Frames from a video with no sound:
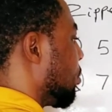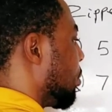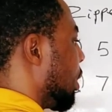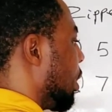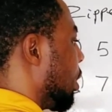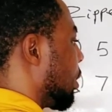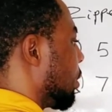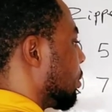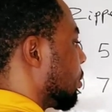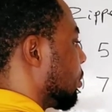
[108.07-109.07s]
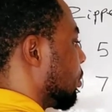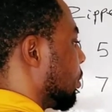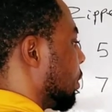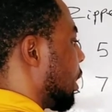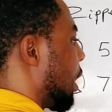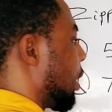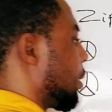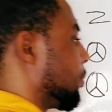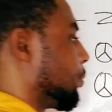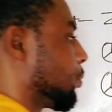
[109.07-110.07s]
million naira.